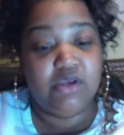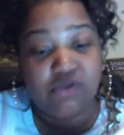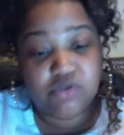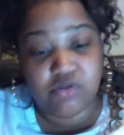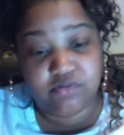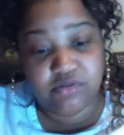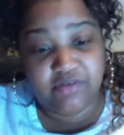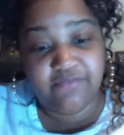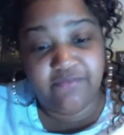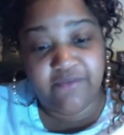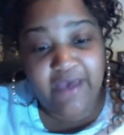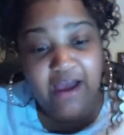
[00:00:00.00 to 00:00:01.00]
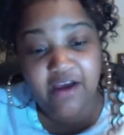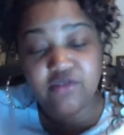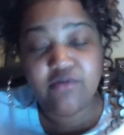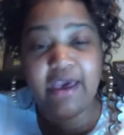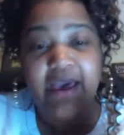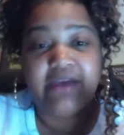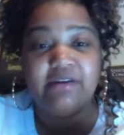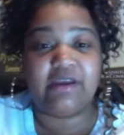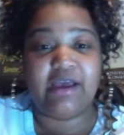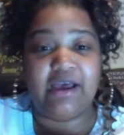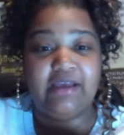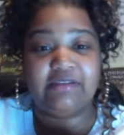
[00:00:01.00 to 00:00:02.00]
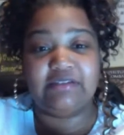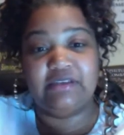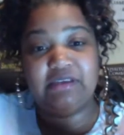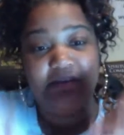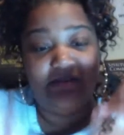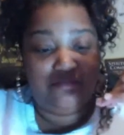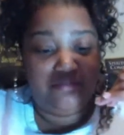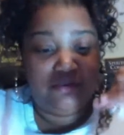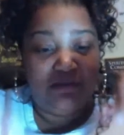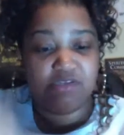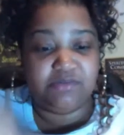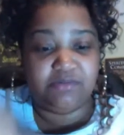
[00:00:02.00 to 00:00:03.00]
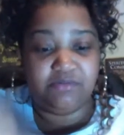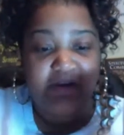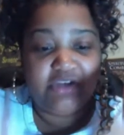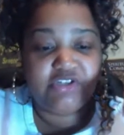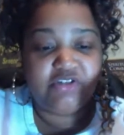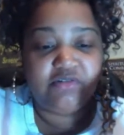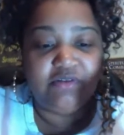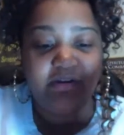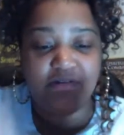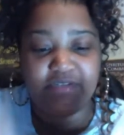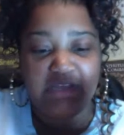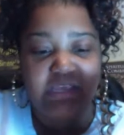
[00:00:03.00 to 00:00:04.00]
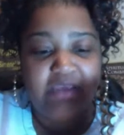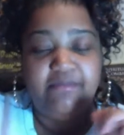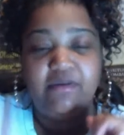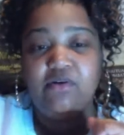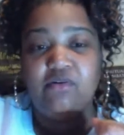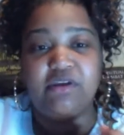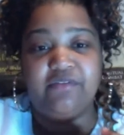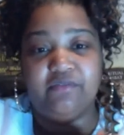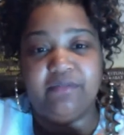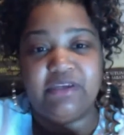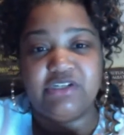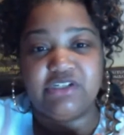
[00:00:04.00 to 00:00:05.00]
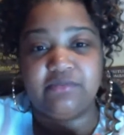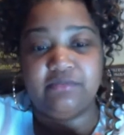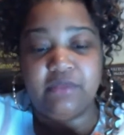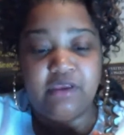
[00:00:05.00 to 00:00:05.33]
So the value added content, it could be inspirational, entertainment, or information.